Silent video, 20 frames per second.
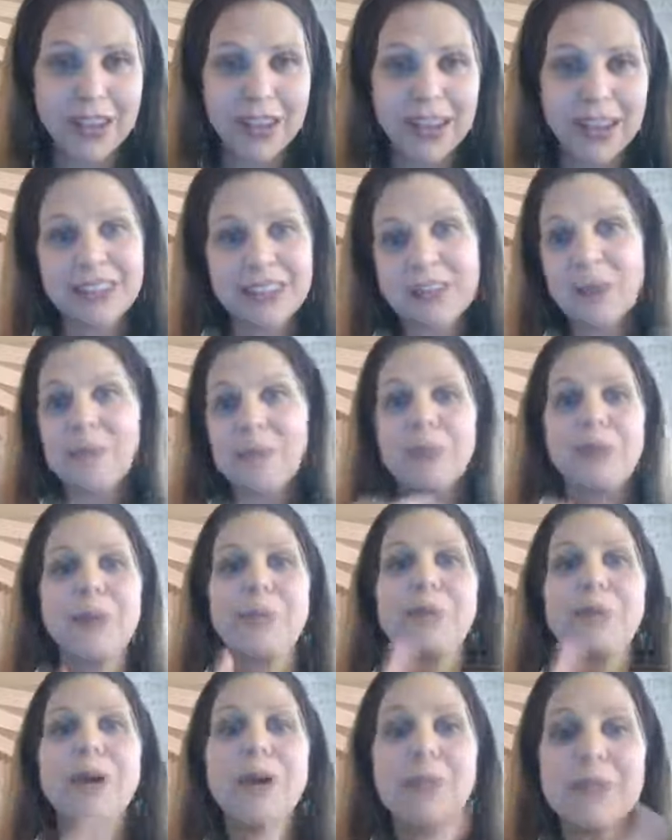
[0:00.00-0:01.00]
And it's the
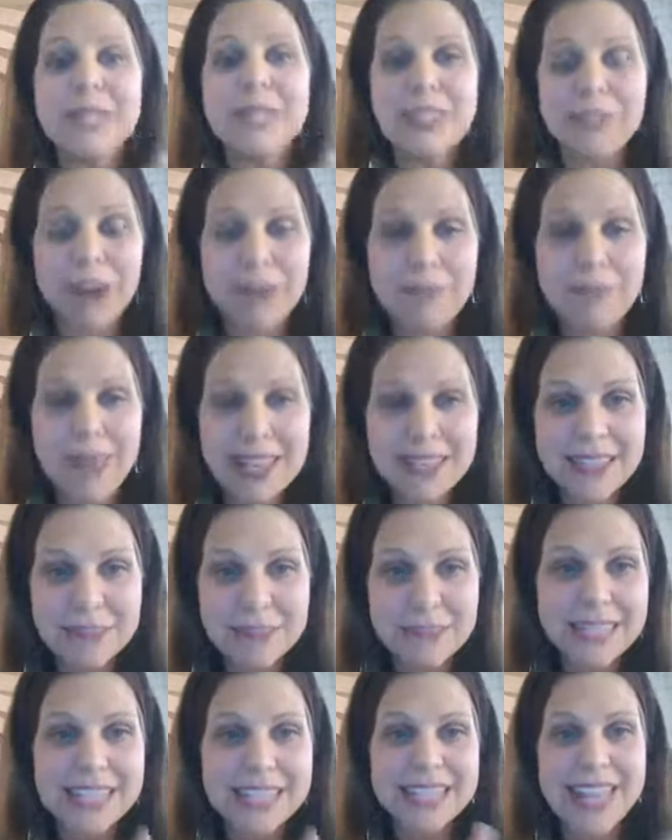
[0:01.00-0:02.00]
purpose of our
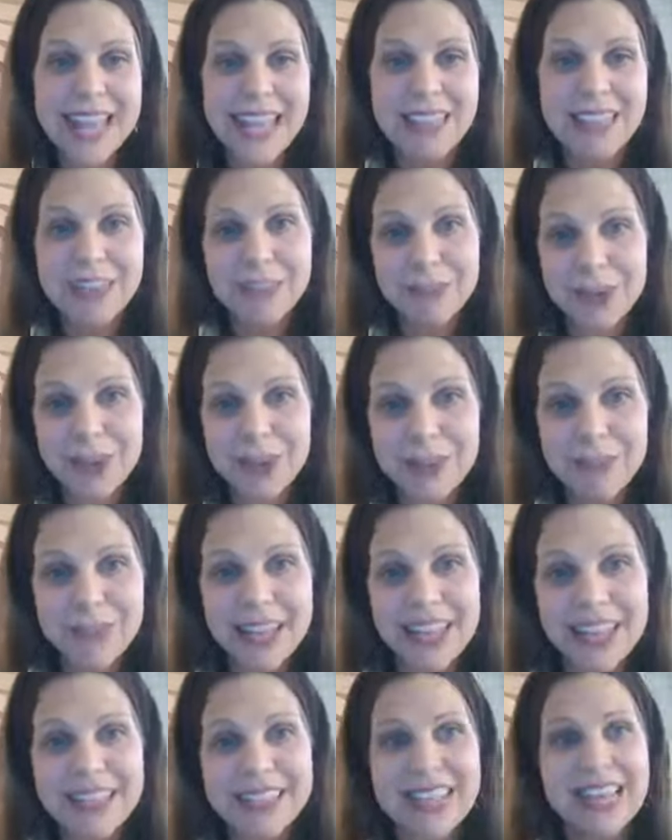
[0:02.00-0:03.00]
mistake in the first
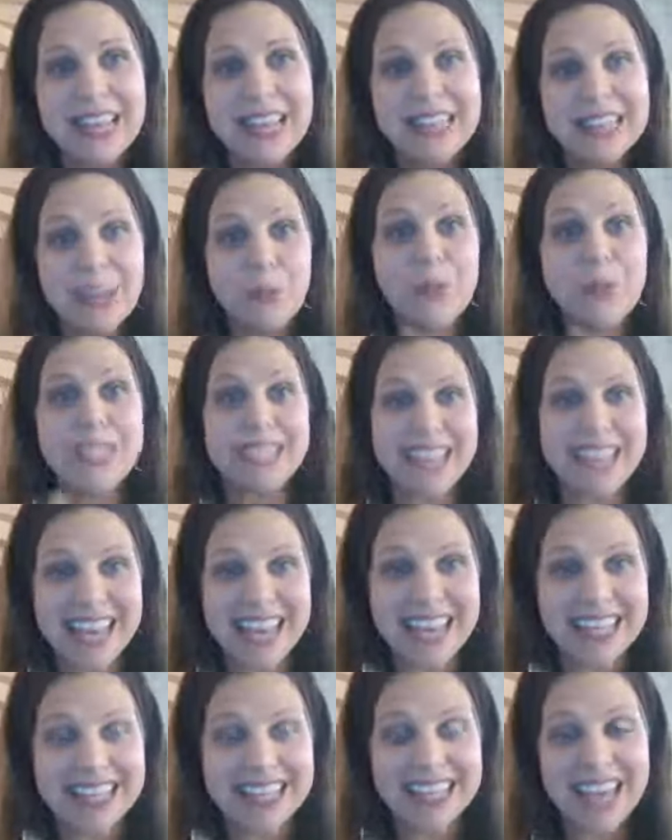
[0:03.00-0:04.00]
place is that we see
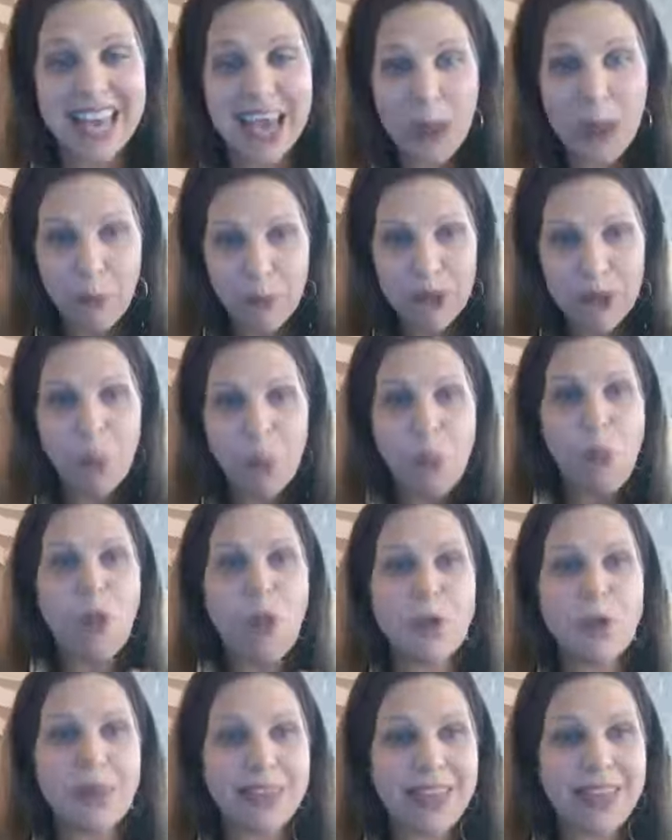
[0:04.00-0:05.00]
it and we
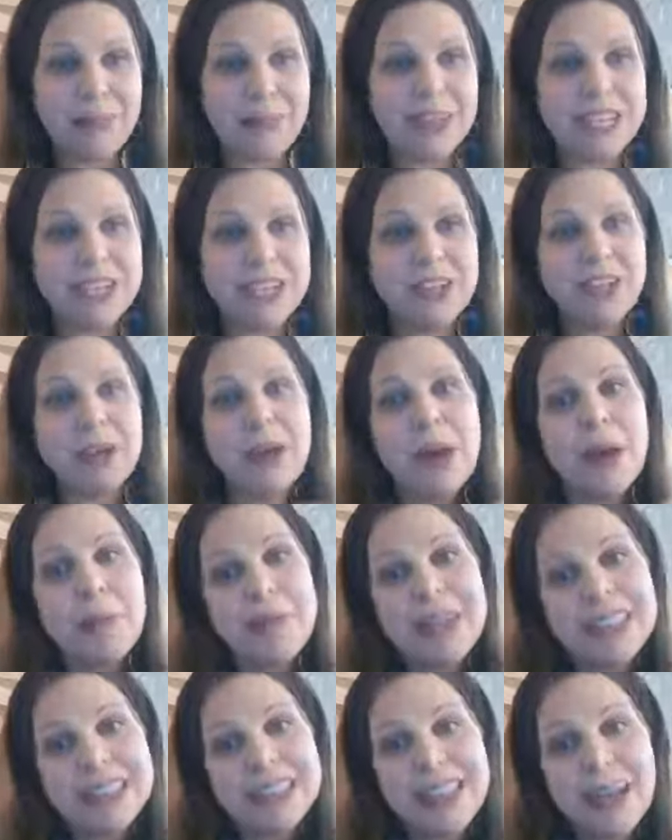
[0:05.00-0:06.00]
work with that material,
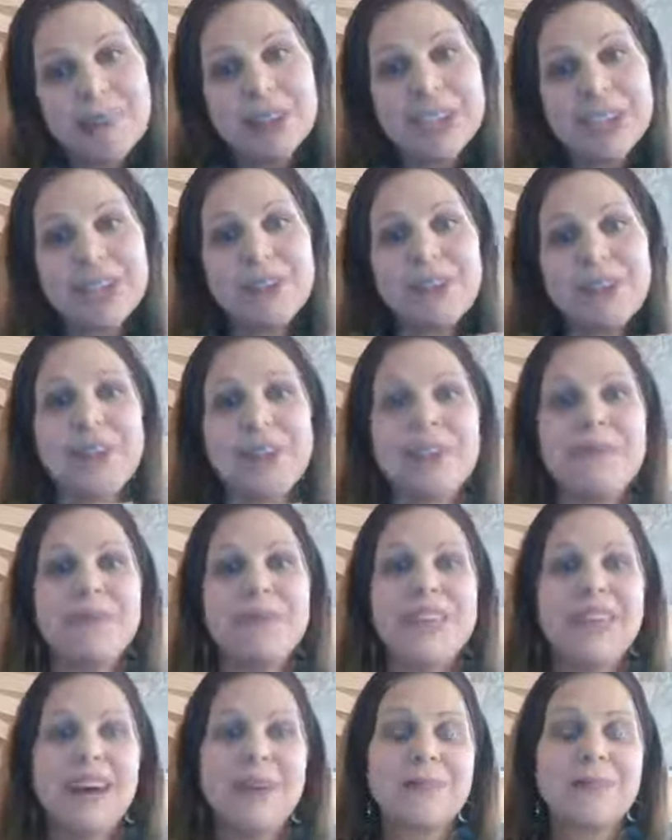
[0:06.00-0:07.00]
because that material then
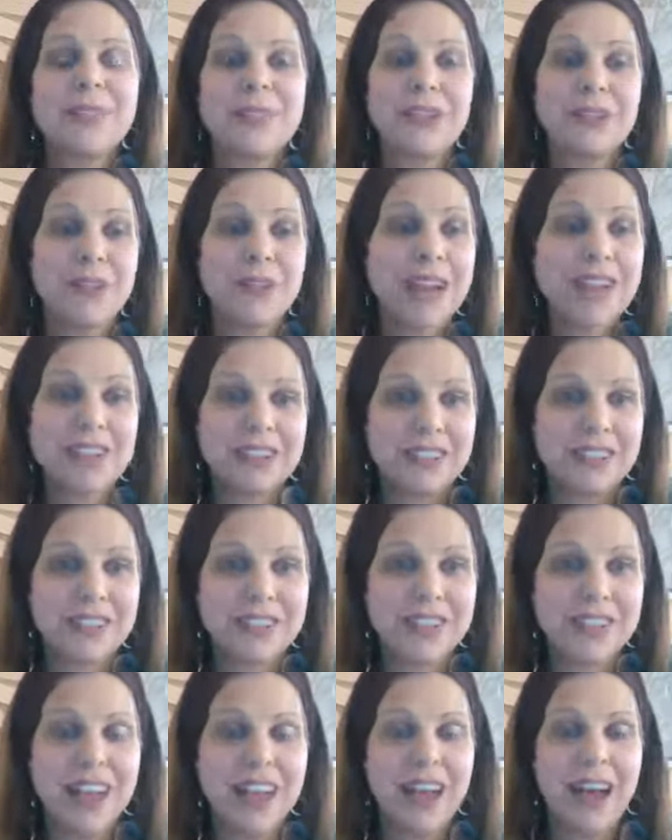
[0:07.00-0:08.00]
becomes the
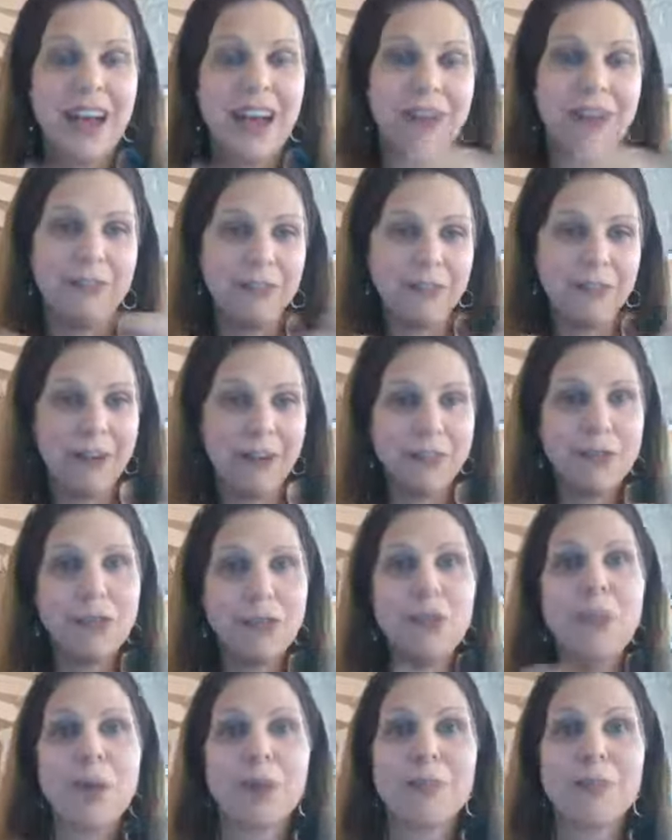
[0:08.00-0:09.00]
treasures of
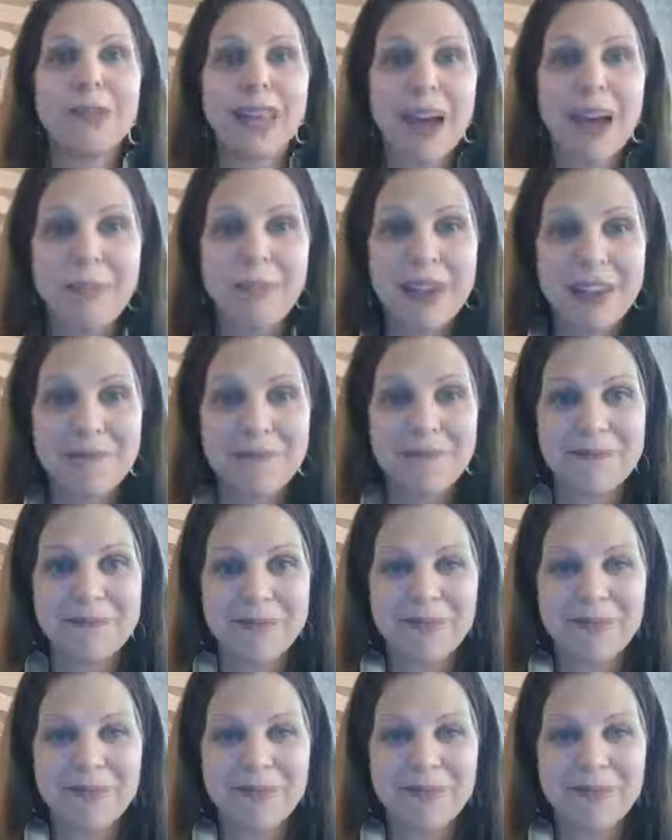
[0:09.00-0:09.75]
who we're becoming.